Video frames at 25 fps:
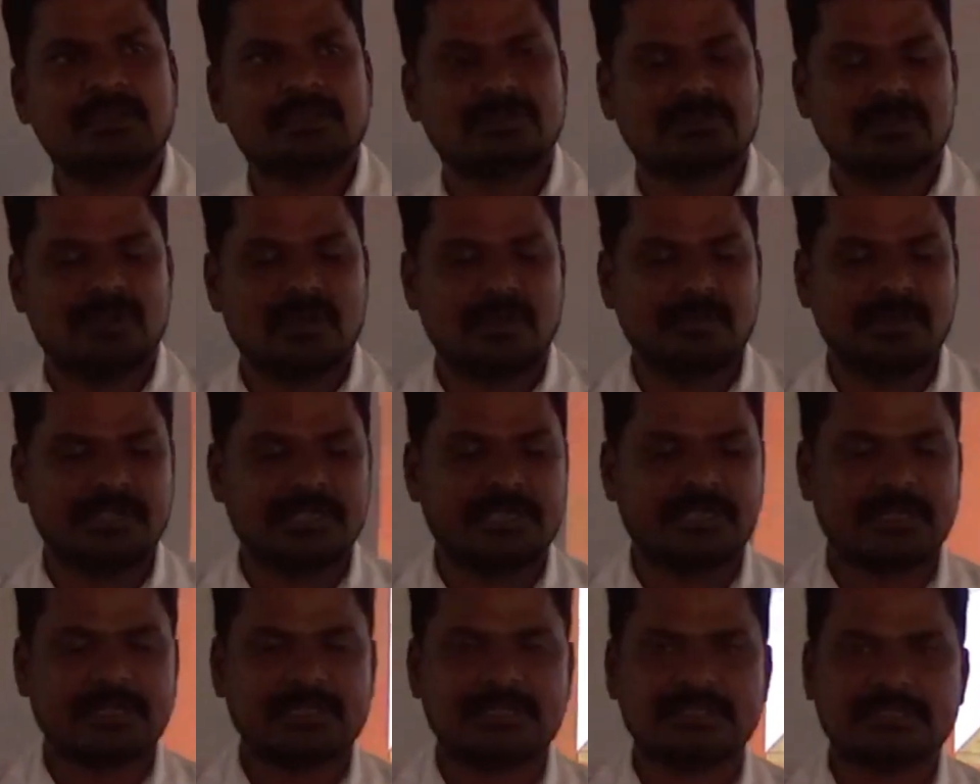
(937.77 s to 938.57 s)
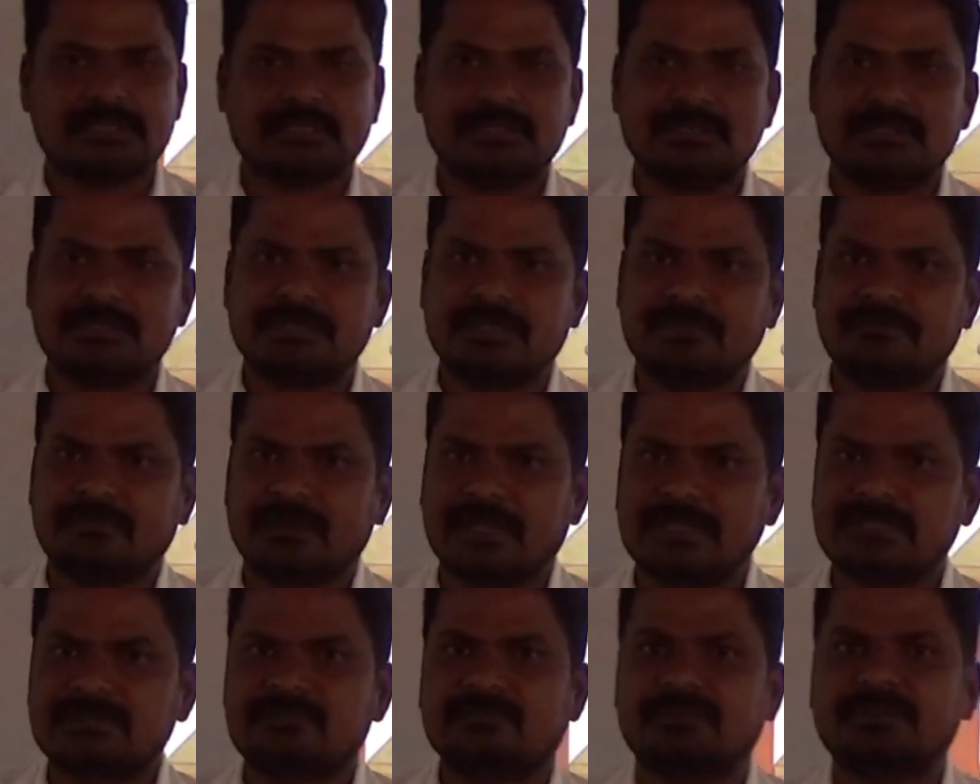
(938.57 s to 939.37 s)
so ammeter is a
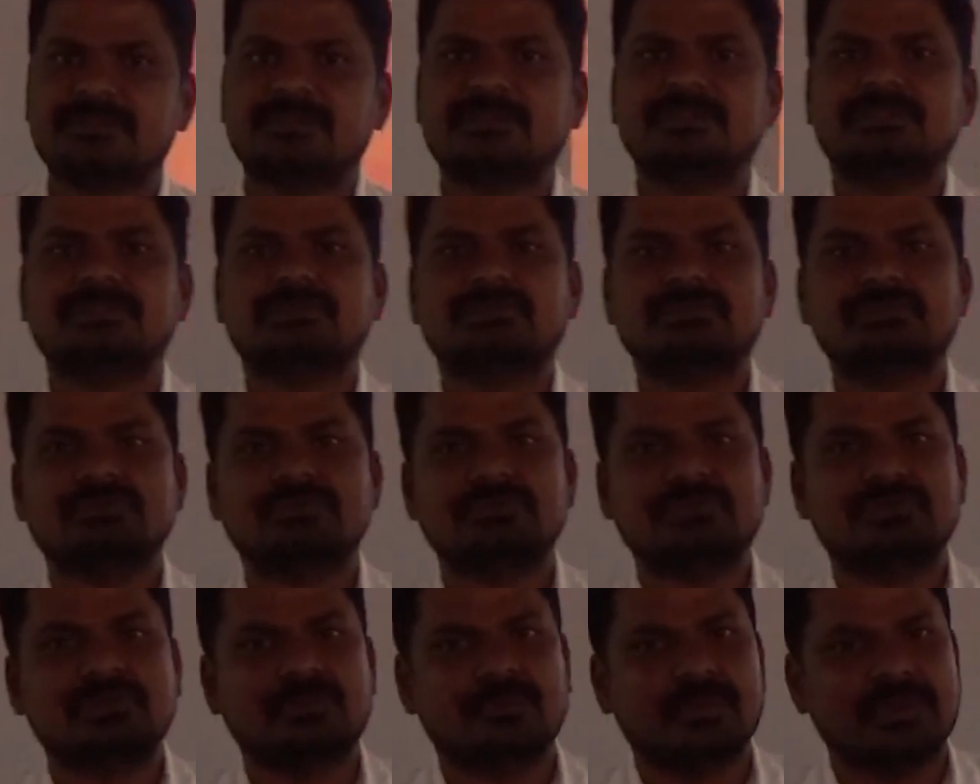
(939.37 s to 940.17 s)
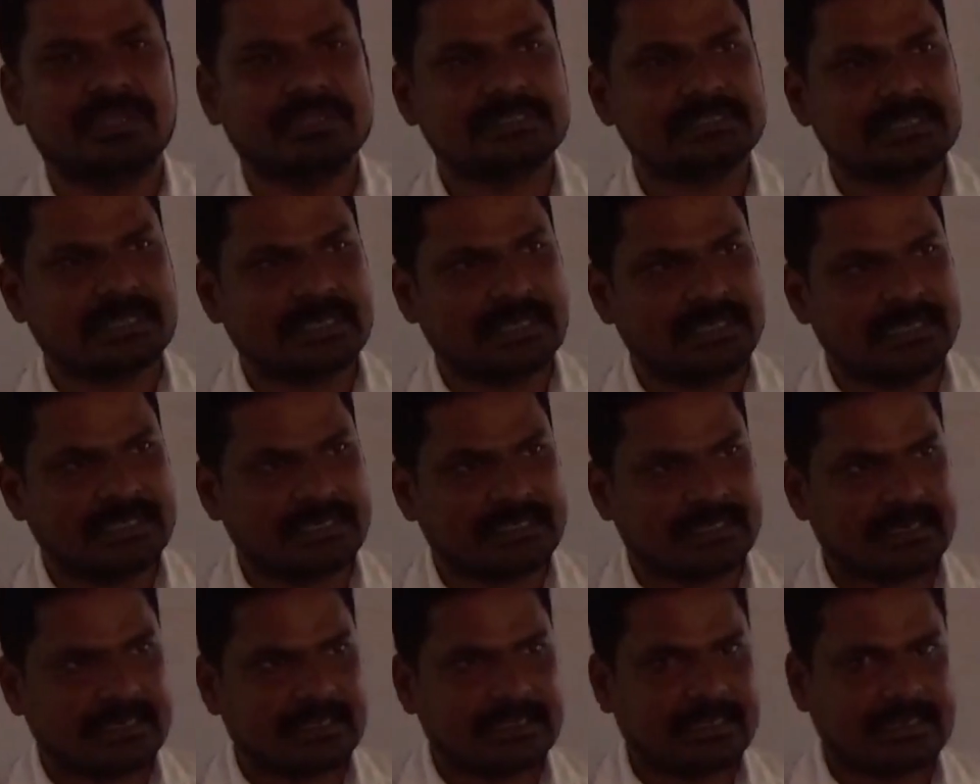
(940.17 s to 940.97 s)
device which is used to measure
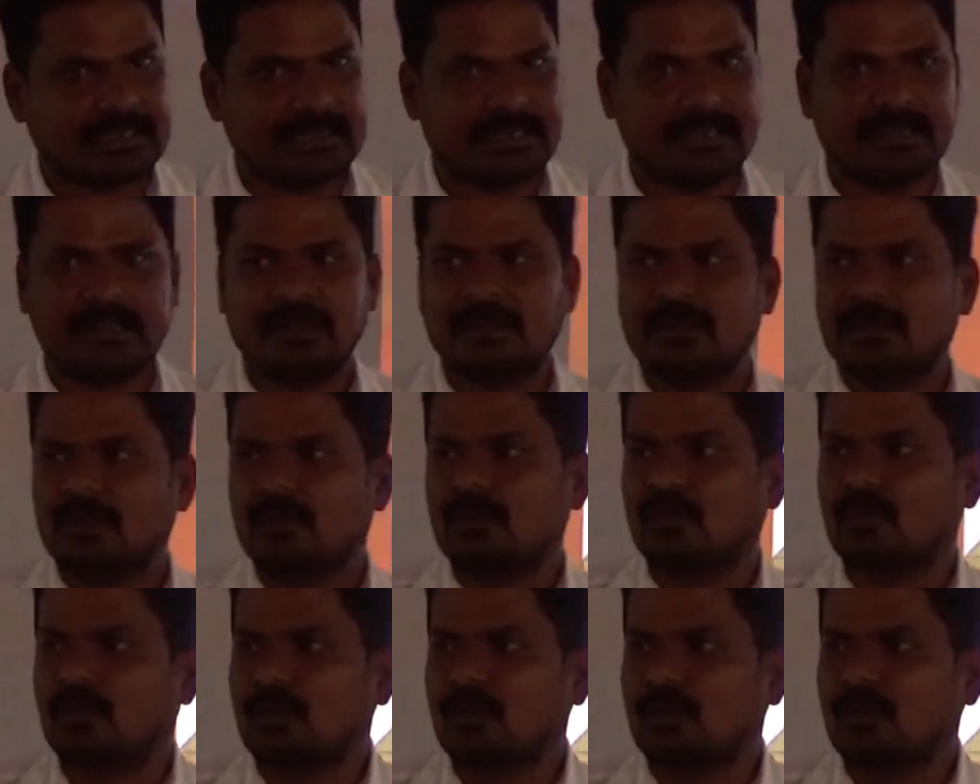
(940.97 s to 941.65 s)
electric current,